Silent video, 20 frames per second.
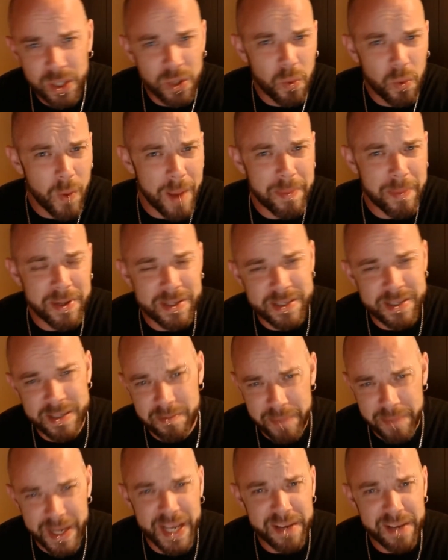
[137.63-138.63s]
weapons
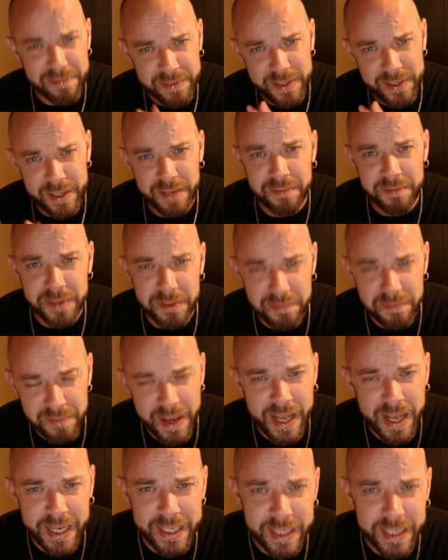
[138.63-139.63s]
and bit if you're
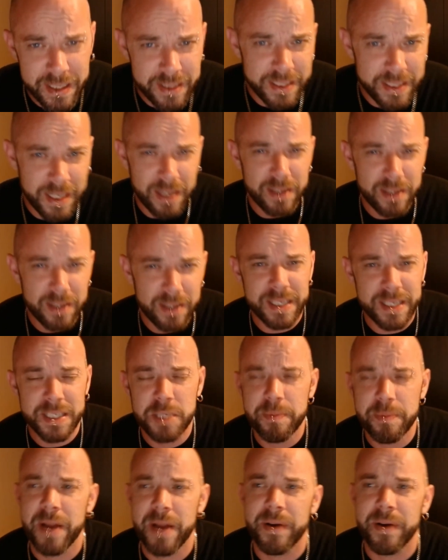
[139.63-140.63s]
fairly, you know,
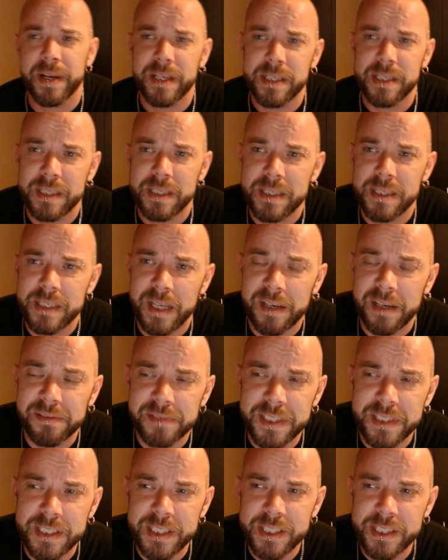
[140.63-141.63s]
experienced and stuff.
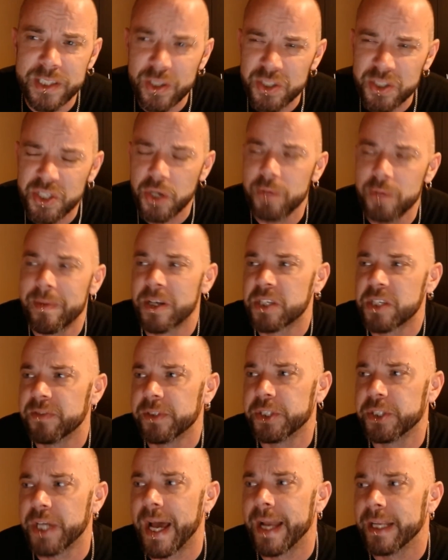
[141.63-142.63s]
It's not too much of a
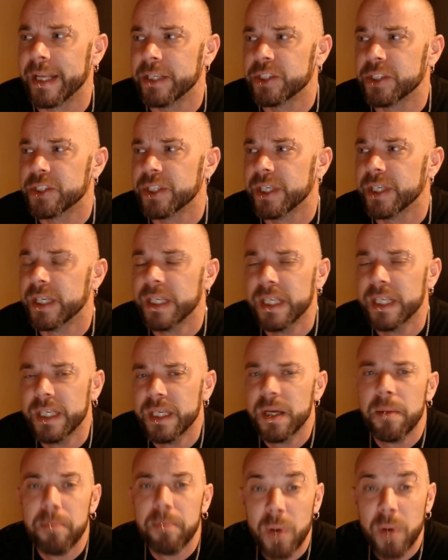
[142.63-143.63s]
challenge to
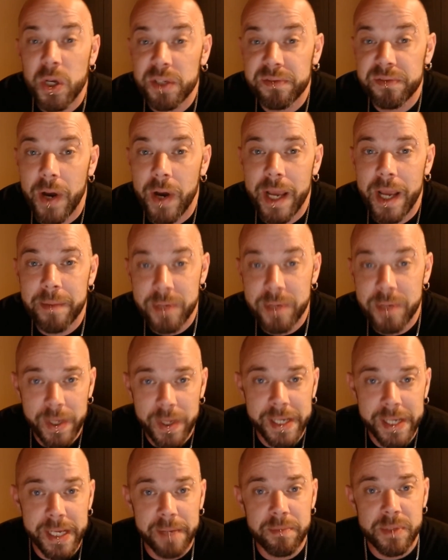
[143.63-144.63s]
modify him and
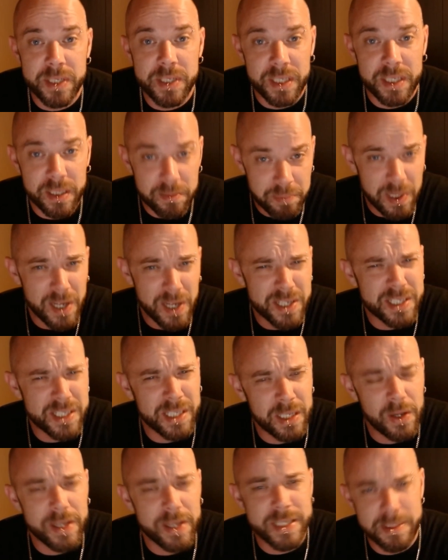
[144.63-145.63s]
tweak him to
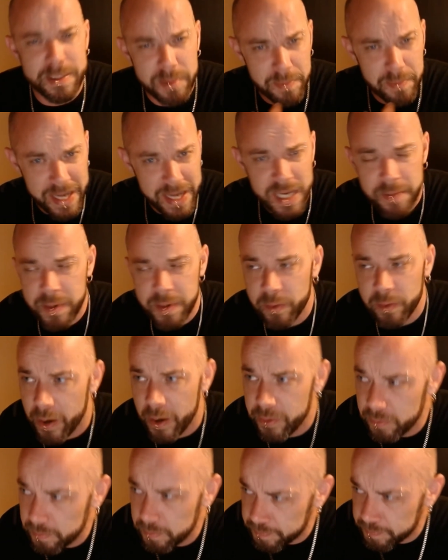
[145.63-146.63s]
personalize him and make him your
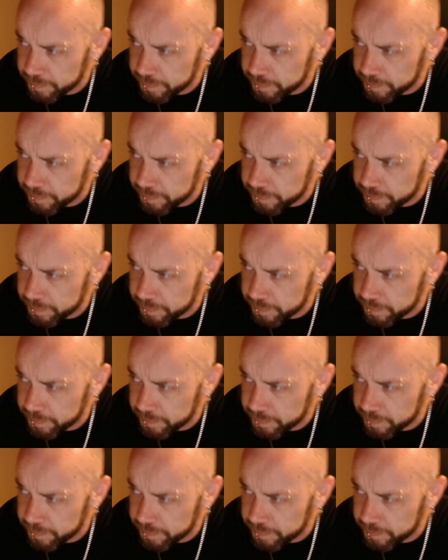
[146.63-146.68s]
own.